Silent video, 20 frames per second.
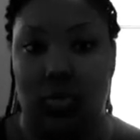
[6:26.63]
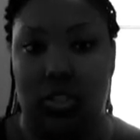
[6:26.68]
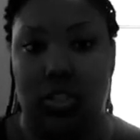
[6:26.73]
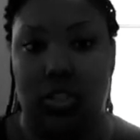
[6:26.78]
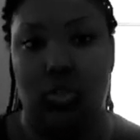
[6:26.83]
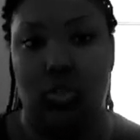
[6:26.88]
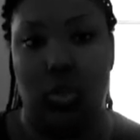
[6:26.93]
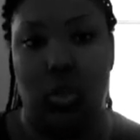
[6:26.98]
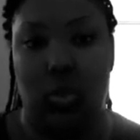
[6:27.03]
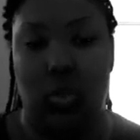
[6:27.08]
Went
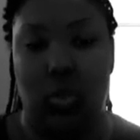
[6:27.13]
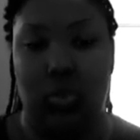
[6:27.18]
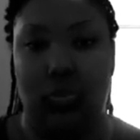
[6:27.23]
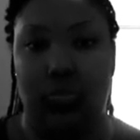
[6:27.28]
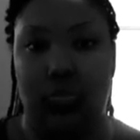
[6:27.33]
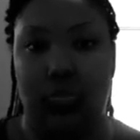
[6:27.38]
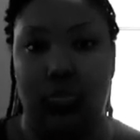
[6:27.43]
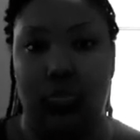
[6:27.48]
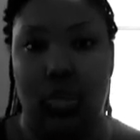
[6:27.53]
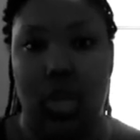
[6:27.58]
to
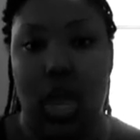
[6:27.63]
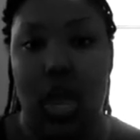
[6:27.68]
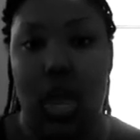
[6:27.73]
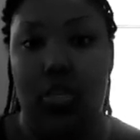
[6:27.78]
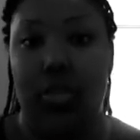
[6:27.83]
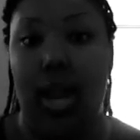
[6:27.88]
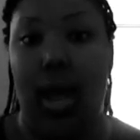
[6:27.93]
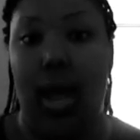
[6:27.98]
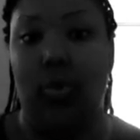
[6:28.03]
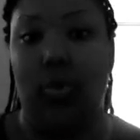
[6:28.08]
school.
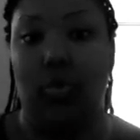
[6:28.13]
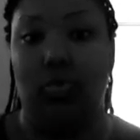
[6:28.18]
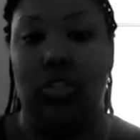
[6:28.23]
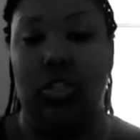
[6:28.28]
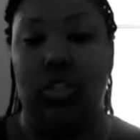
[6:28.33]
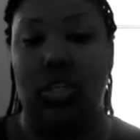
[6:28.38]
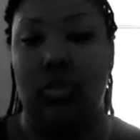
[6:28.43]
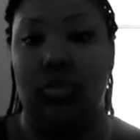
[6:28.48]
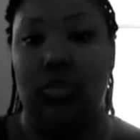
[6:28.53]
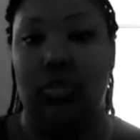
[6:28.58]
Then I moved
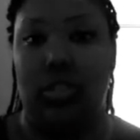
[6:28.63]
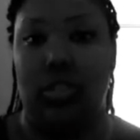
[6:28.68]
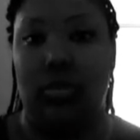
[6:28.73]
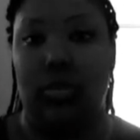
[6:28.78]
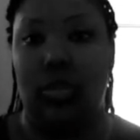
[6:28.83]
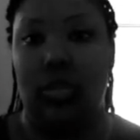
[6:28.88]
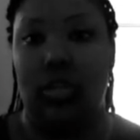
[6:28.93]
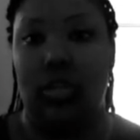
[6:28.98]
to Houston.